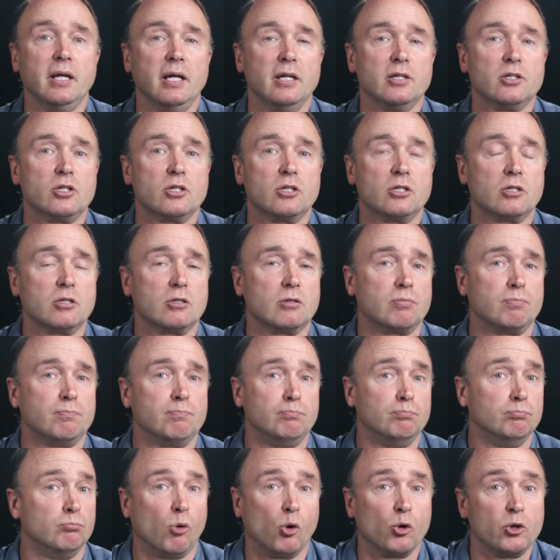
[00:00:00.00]
it's
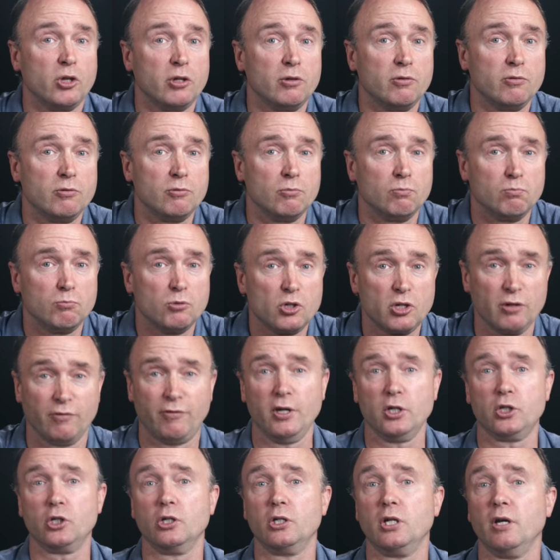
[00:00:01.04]
more than
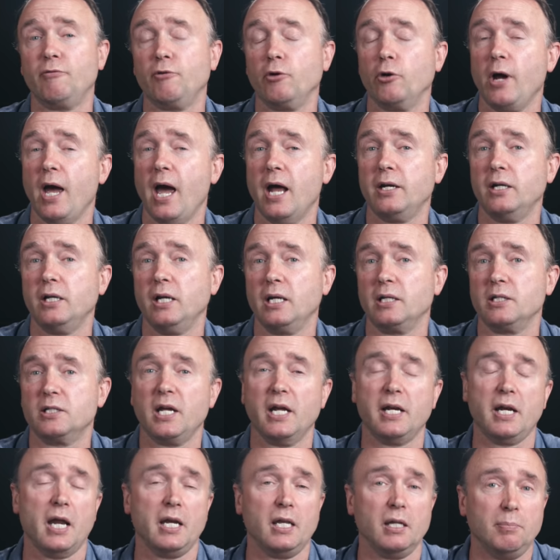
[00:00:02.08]
sufficient if you're editing
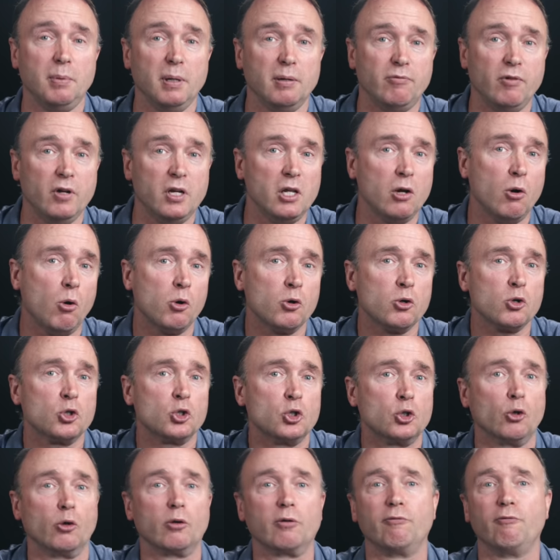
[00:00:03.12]
1080p video or
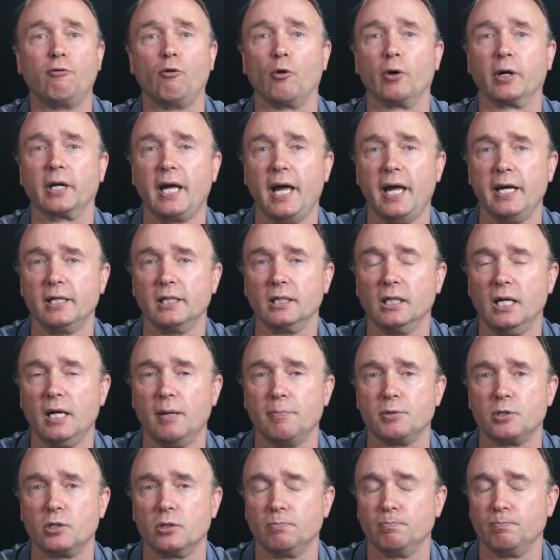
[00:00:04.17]
short 4K
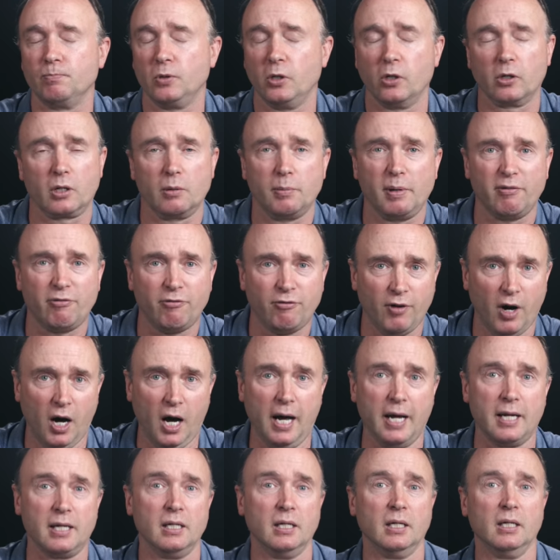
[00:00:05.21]
clips, you're going to be
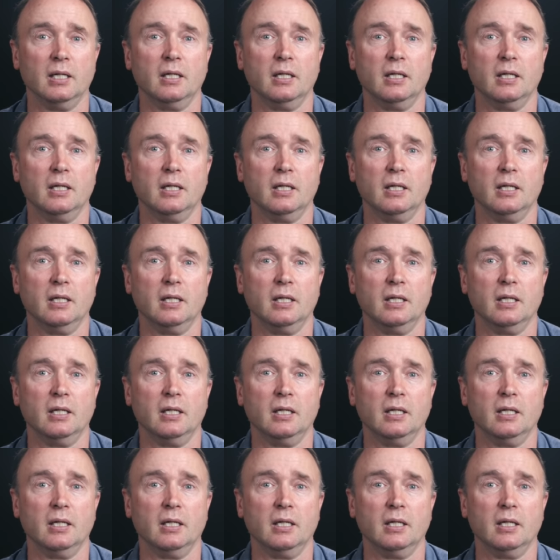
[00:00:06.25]
fine.